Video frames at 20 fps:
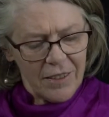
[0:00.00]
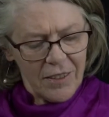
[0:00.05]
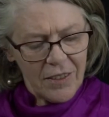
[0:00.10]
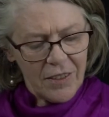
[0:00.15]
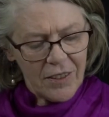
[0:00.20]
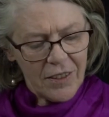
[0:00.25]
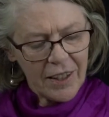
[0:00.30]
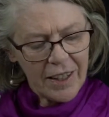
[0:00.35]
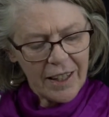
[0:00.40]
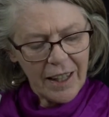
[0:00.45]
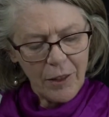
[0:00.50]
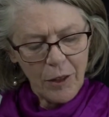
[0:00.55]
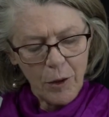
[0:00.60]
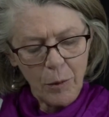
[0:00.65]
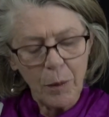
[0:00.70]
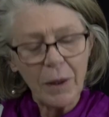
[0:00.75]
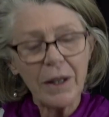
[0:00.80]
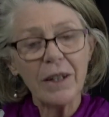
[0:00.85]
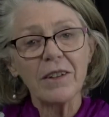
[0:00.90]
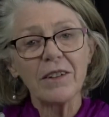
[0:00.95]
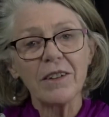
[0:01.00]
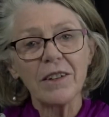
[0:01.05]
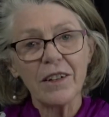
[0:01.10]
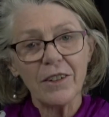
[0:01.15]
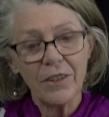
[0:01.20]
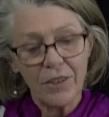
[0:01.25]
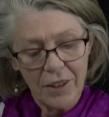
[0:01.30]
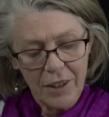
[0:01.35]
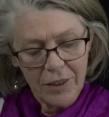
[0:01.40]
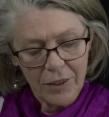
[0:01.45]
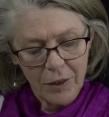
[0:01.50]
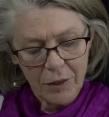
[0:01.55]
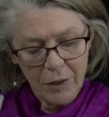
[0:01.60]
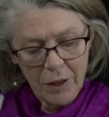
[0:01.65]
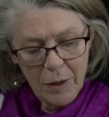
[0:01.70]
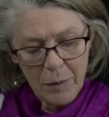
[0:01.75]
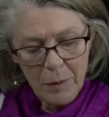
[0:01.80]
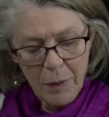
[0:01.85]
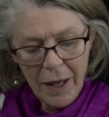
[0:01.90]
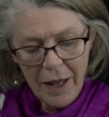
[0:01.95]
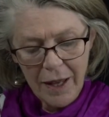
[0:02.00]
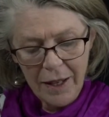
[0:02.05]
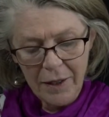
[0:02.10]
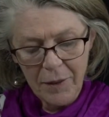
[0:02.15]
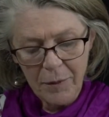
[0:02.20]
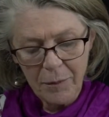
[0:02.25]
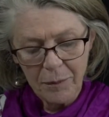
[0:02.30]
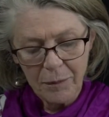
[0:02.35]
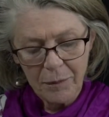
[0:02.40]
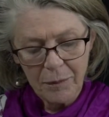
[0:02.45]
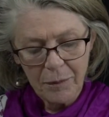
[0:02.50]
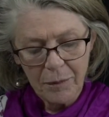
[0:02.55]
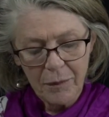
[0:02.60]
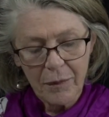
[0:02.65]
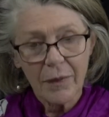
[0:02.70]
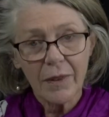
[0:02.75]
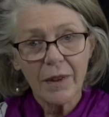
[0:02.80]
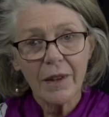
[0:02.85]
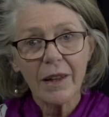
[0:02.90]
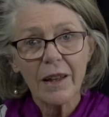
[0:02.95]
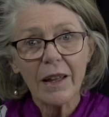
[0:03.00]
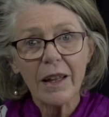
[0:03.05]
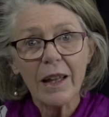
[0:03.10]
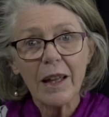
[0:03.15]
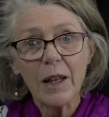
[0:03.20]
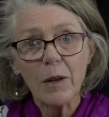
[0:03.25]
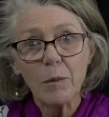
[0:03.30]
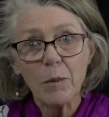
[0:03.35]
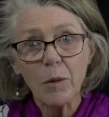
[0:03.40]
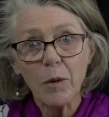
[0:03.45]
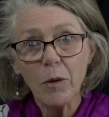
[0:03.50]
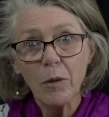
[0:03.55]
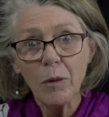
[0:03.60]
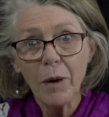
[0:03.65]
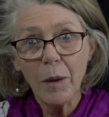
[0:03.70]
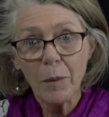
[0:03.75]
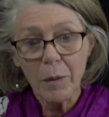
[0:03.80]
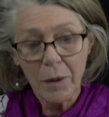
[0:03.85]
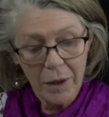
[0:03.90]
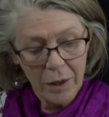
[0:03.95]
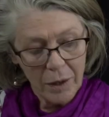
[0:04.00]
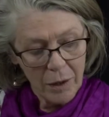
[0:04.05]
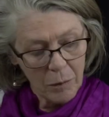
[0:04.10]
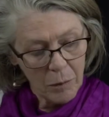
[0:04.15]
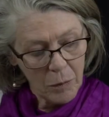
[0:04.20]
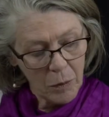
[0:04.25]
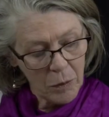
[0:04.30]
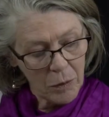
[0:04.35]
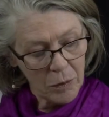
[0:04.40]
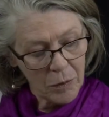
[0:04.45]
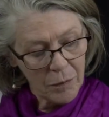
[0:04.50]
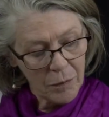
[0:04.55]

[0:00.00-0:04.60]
to get the wind into his green bag. It blew up a little more.